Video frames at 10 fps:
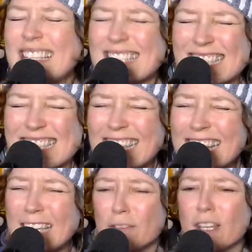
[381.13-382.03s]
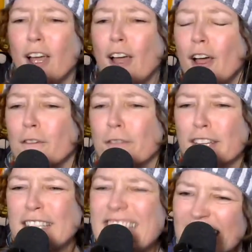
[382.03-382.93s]
deceived for
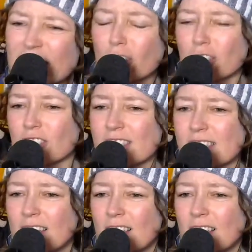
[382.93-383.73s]
years,